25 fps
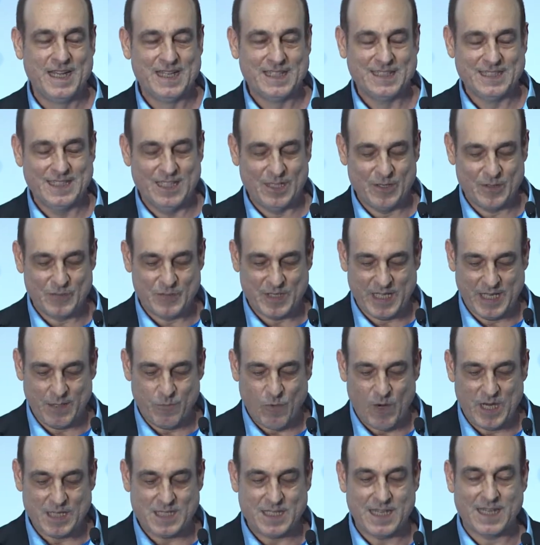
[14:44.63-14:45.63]
They
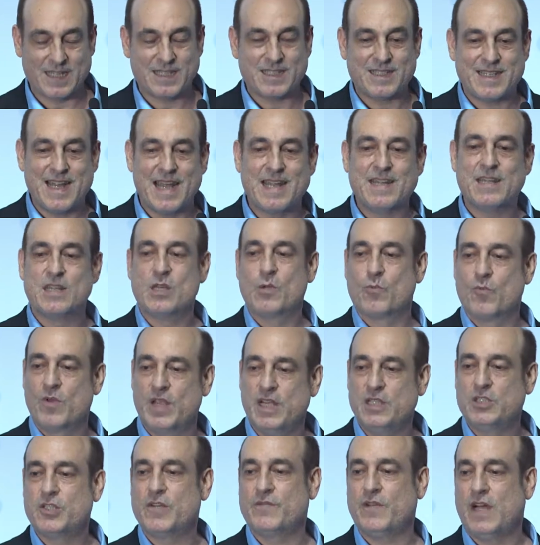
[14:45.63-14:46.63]
want to extend the
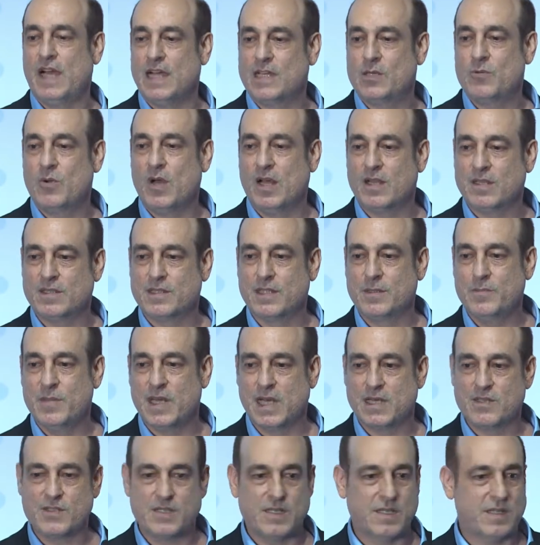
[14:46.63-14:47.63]
reach of high quality
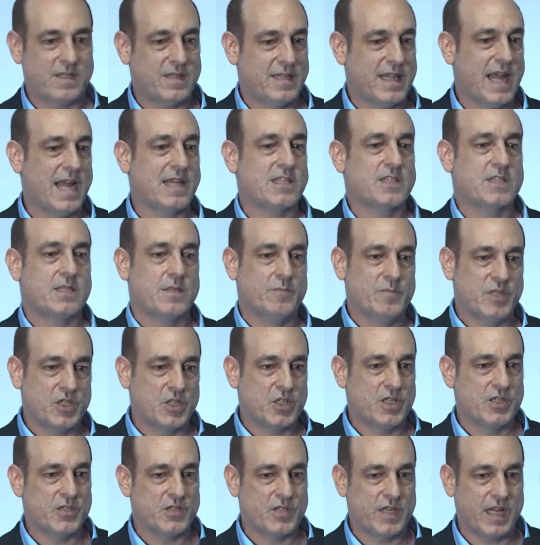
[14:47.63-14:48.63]
medicine. That's the
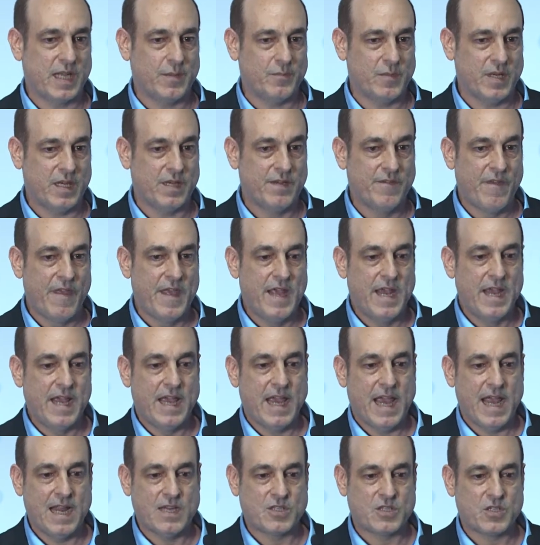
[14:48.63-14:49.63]
mission statement.
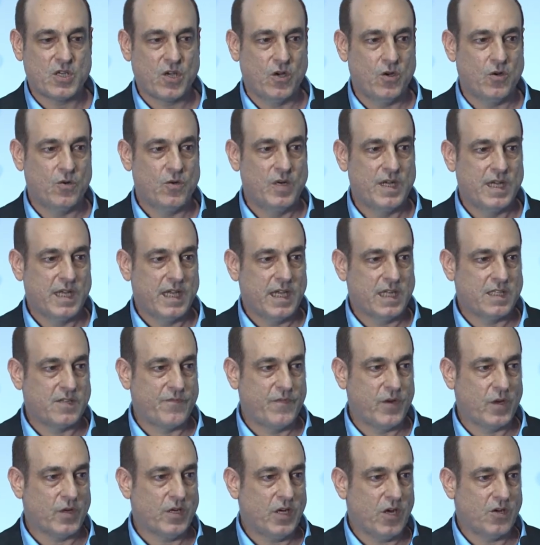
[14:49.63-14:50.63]
And so it's
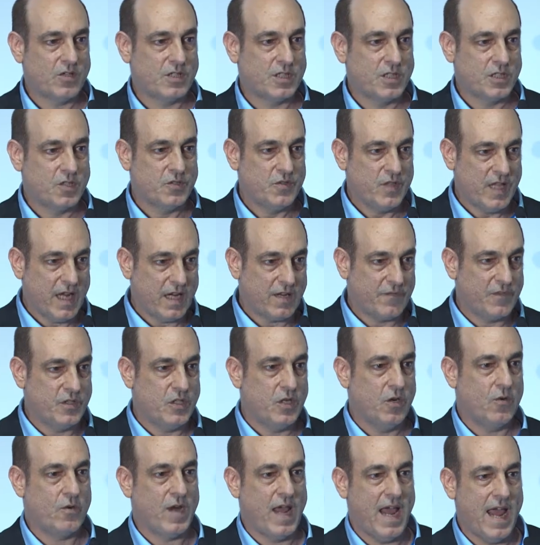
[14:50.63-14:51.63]
very hard to do that if you
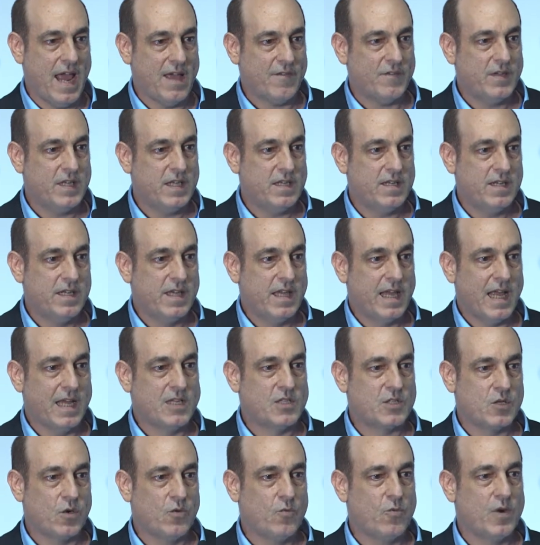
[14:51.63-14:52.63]
don't have it. And
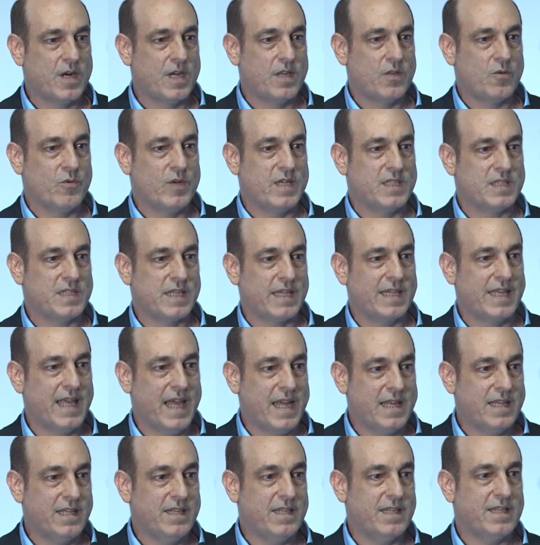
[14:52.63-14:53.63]
so one of the ways to
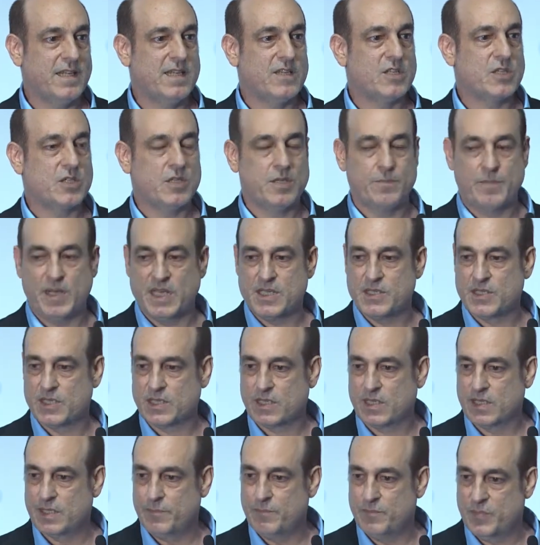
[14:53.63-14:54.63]
get it is to
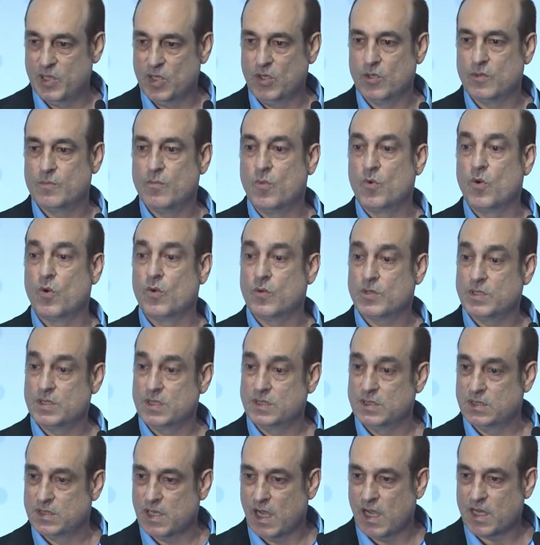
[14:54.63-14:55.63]
basically build more
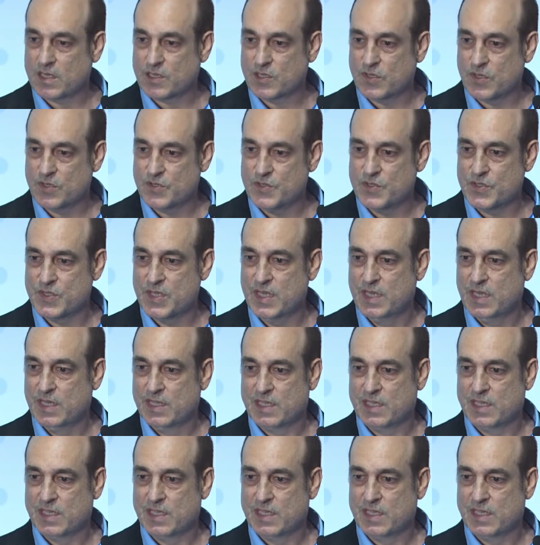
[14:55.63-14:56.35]
doctors.